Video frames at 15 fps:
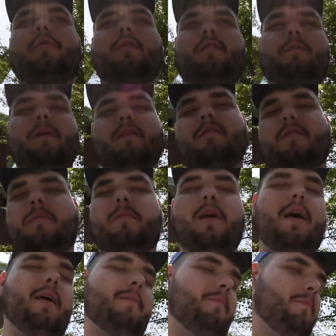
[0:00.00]
It's been some
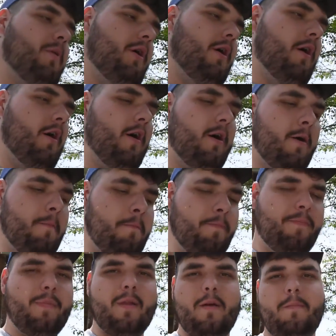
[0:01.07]
time. But
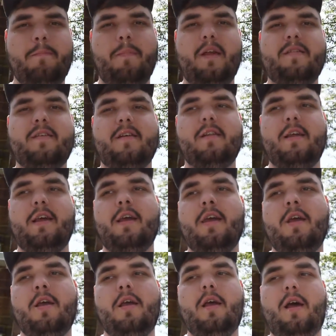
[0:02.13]
basically,
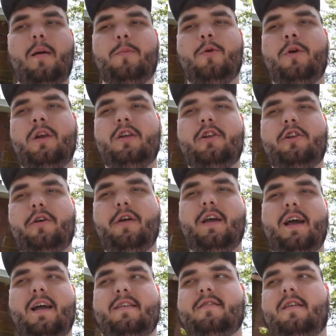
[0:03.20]
I'm going to show you
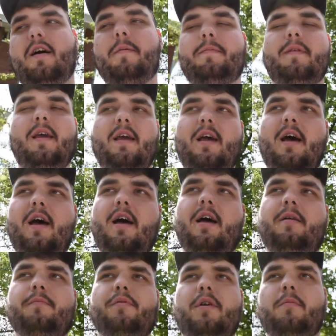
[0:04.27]
guys an update
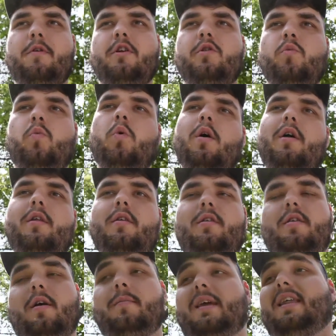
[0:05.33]
on pretty much what
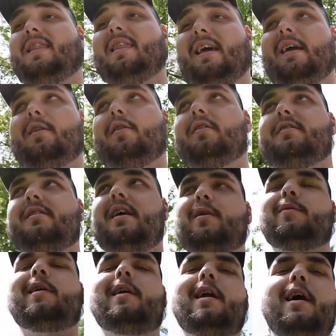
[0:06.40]
Dummy Thicc looks
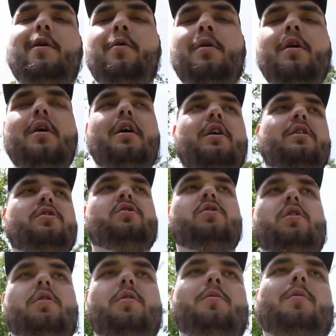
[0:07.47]
like right now.
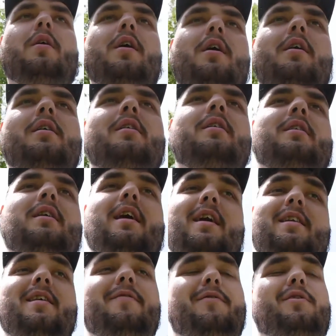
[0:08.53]
So yeah,
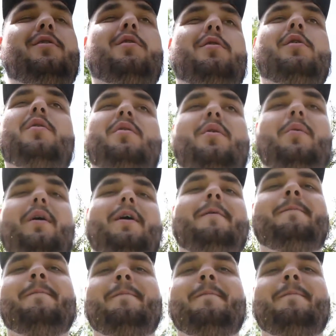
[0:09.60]
definitely don't go anywhere.